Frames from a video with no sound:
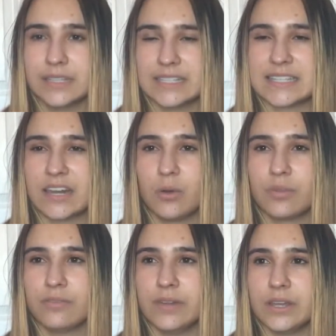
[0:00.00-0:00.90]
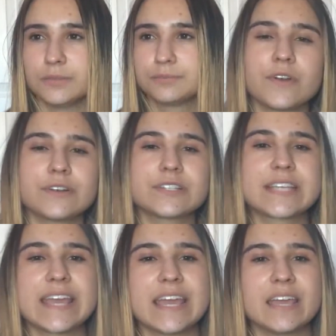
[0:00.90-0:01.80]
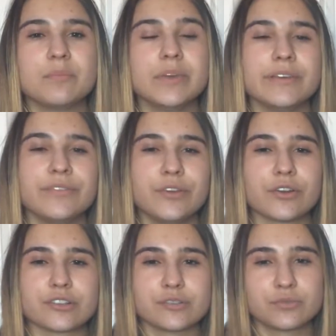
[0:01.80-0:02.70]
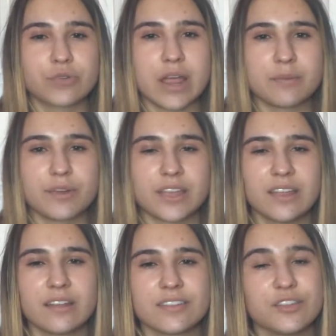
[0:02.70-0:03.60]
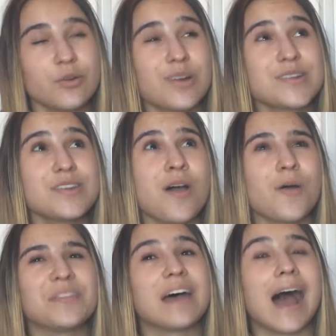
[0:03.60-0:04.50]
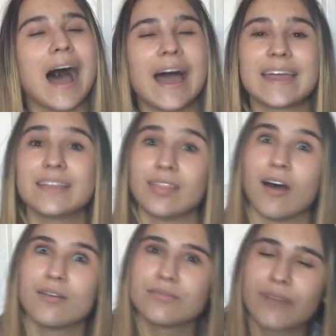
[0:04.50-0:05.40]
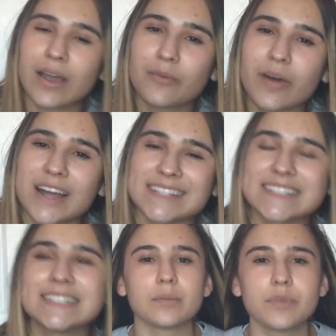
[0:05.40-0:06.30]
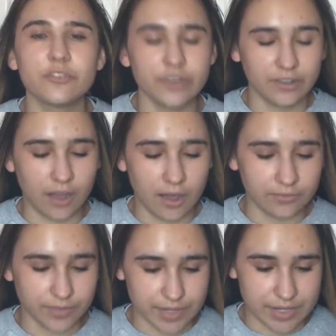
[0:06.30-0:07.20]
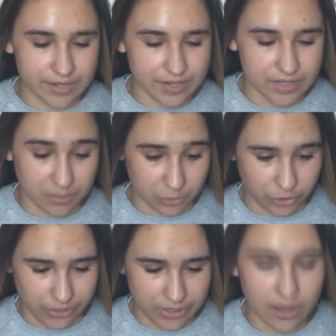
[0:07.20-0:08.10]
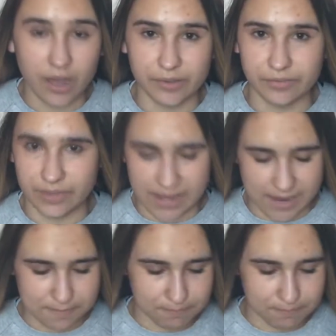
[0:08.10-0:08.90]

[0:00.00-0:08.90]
let's get on with the video. First game, if you're a subscriber here, then you already know that I love Firewatch. Let me read off a summary of the game.